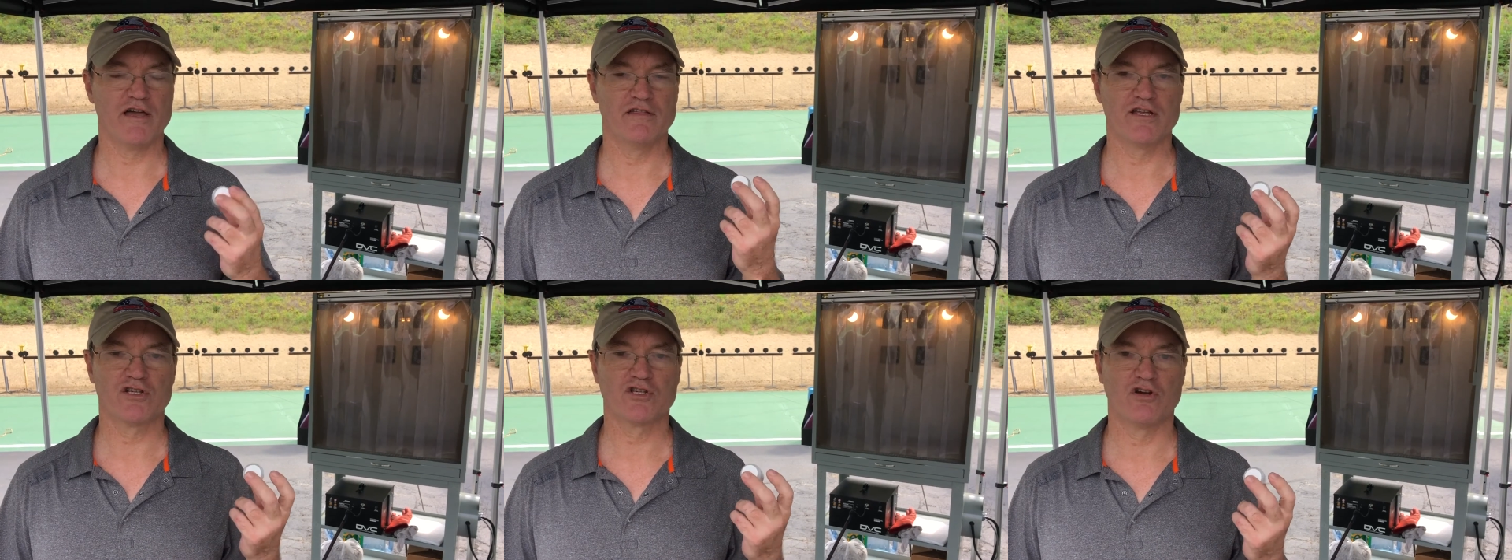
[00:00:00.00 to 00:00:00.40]

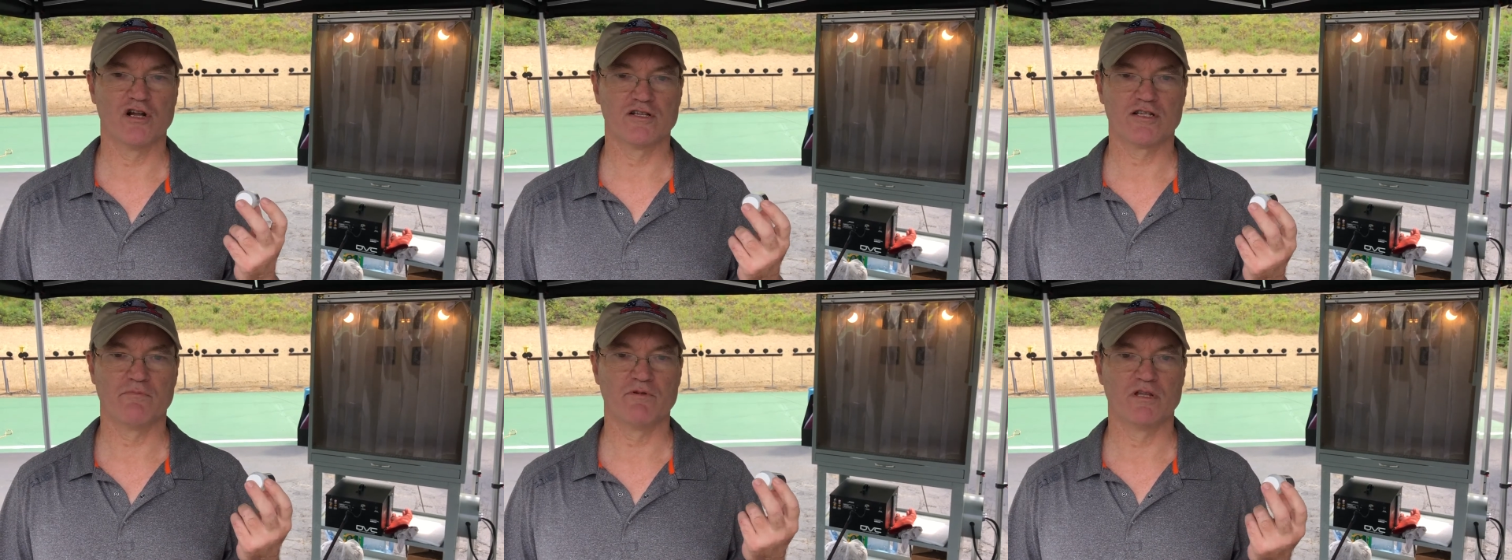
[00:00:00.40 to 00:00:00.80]
this
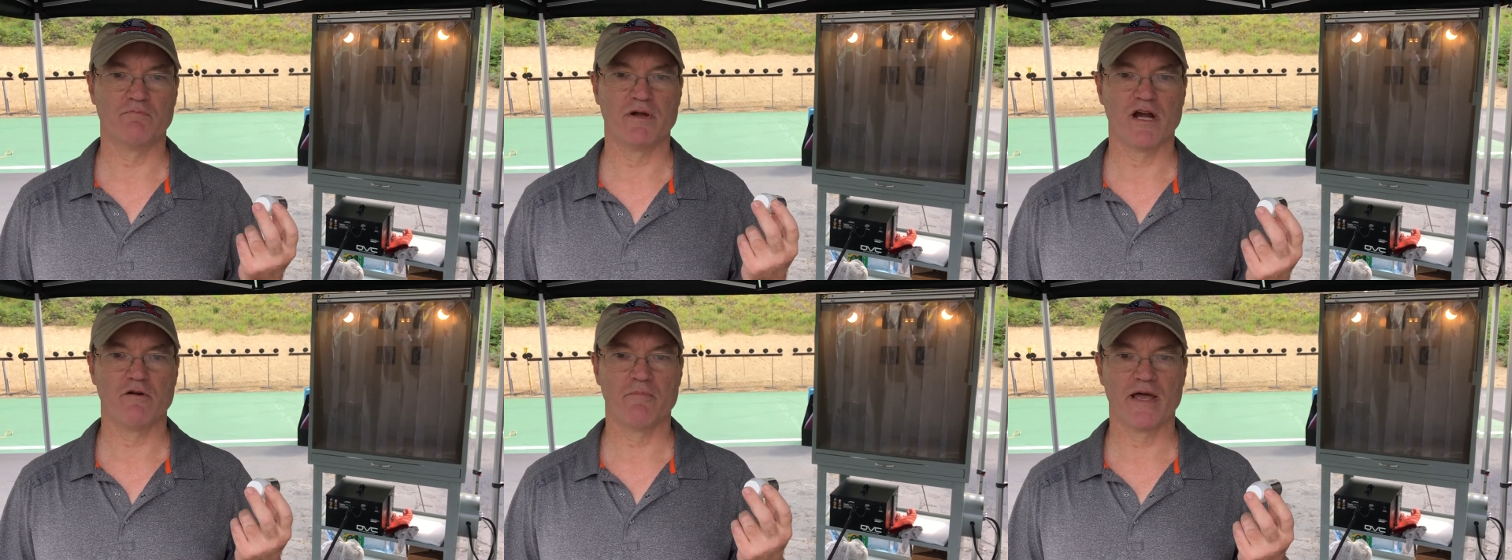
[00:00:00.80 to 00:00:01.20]
on some of the
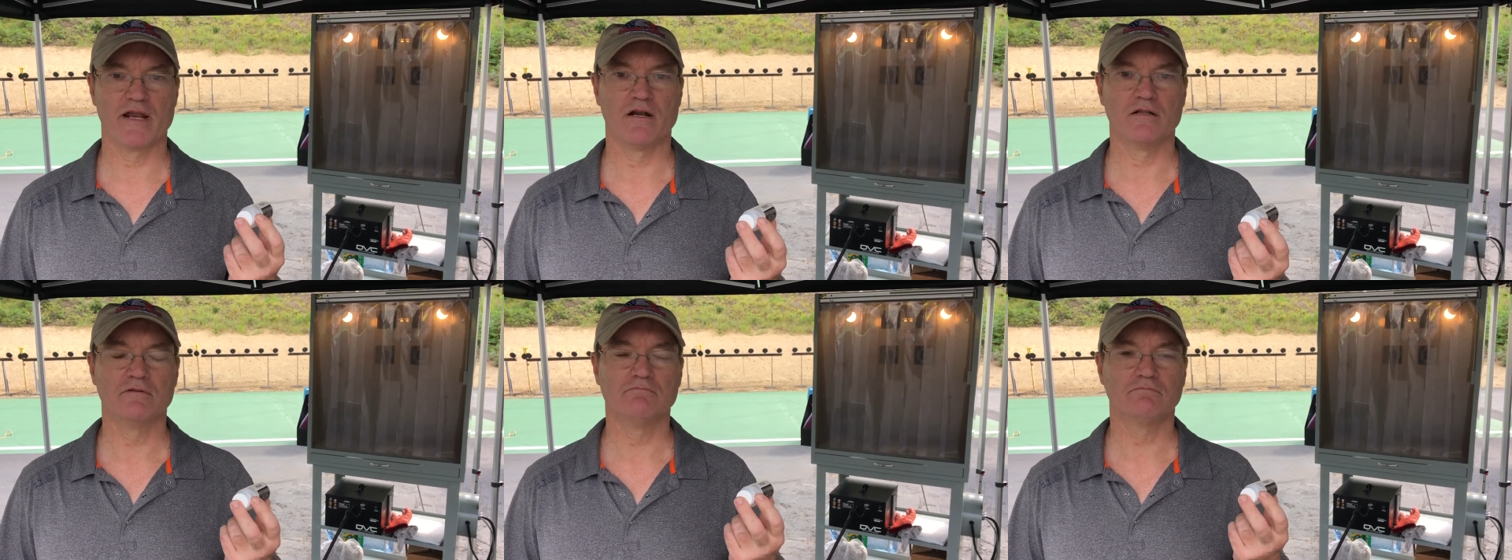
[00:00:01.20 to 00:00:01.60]
bare
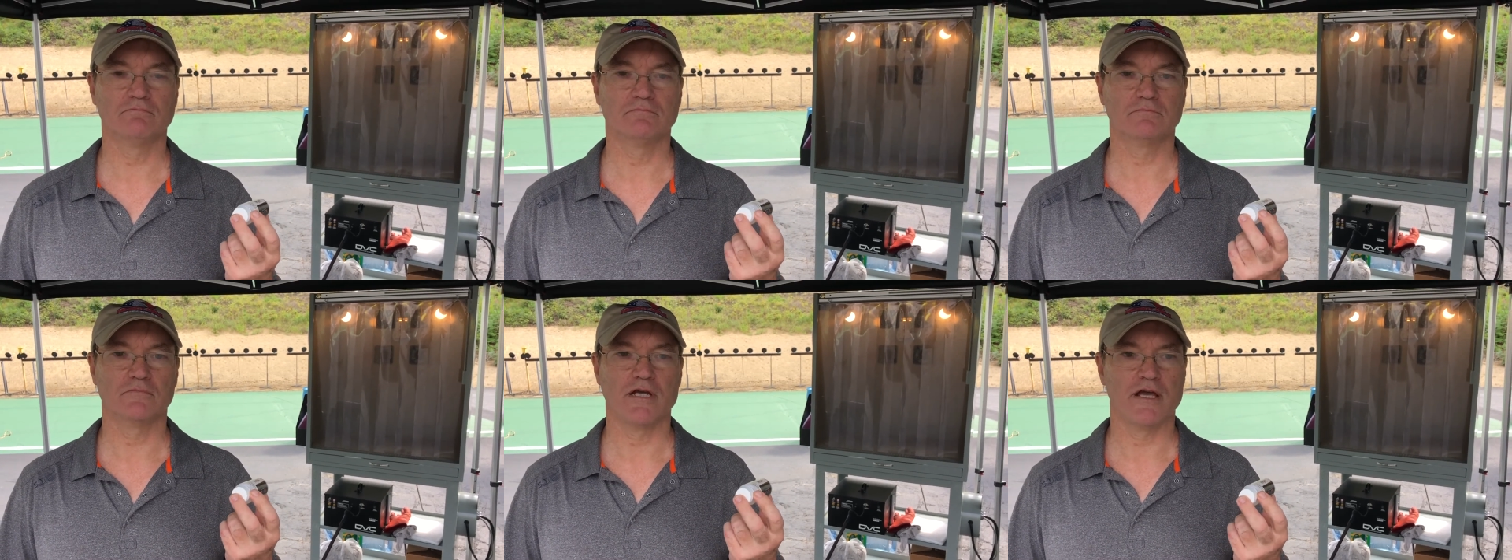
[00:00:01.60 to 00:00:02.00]
metal.
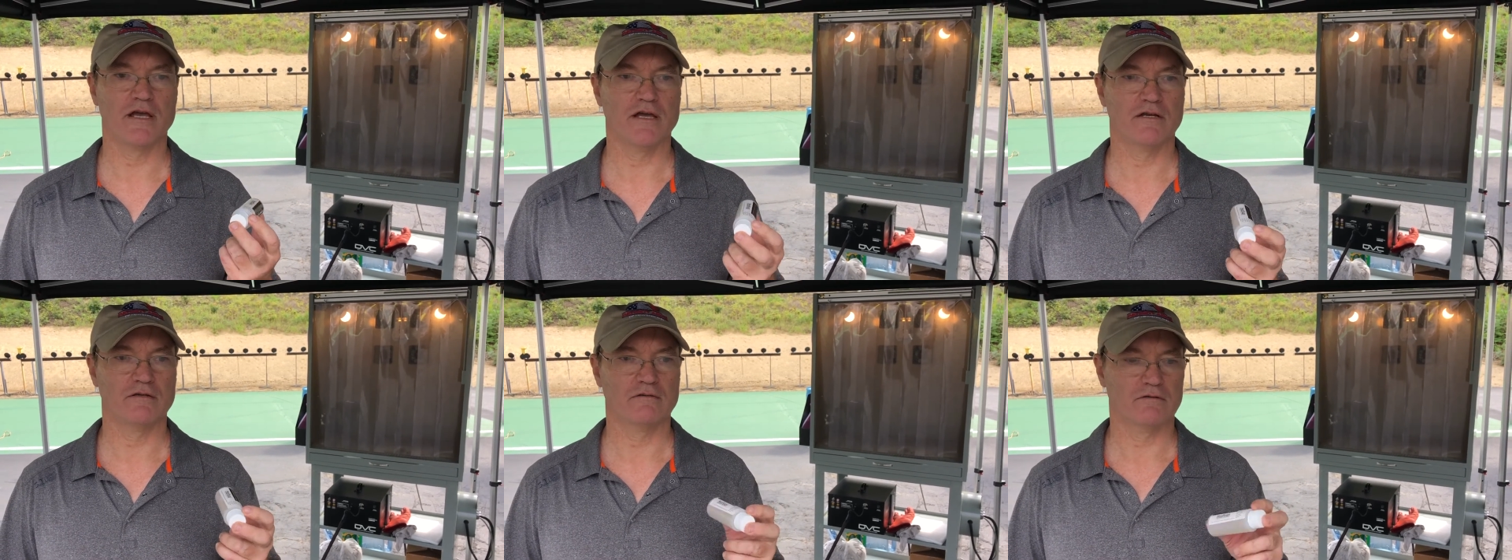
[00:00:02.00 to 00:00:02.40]

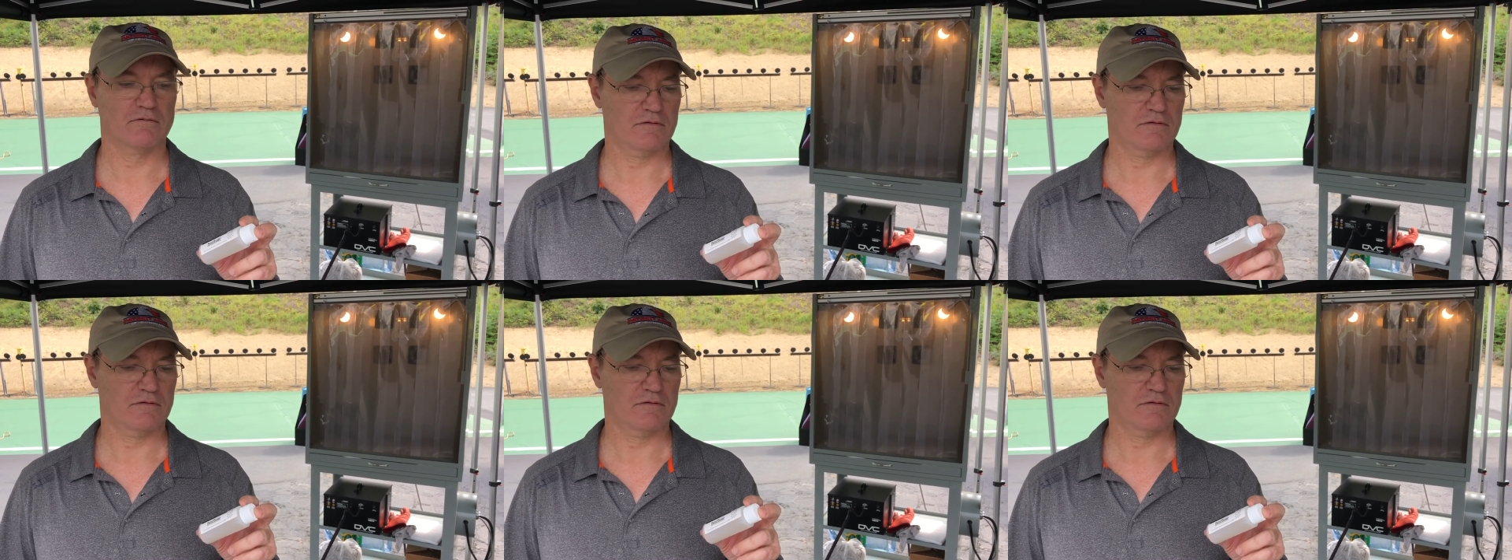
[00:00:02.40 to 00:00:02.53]
And